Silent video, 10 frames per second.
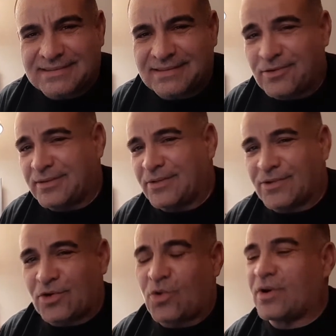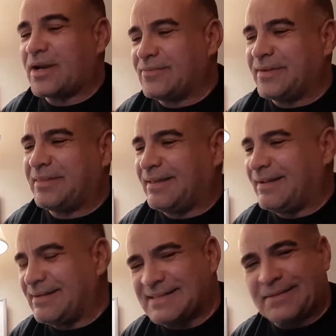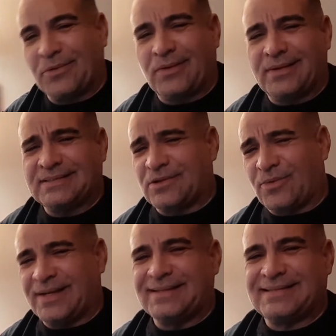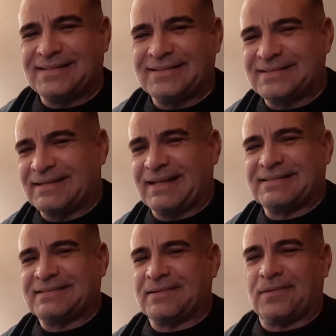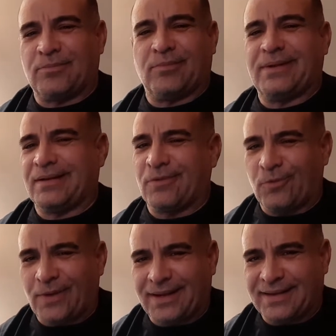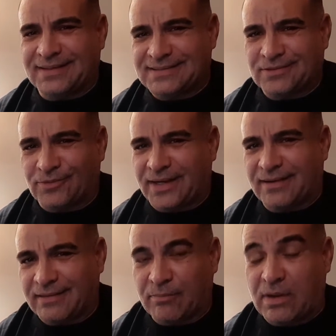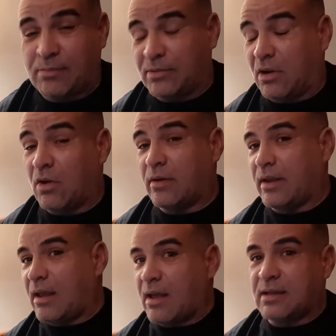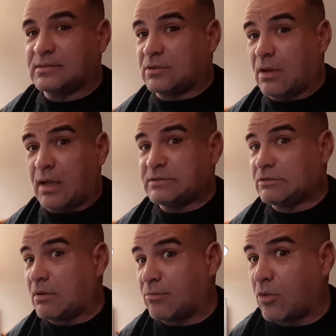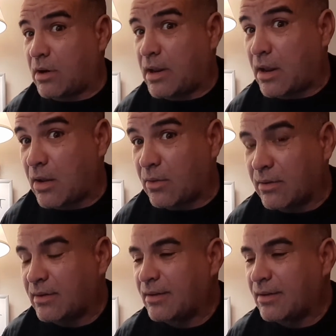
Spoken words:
Don't they record everything? Is it really so easy just to get some, witness to read it in the paper? Go, oh yeah, I saw him run out.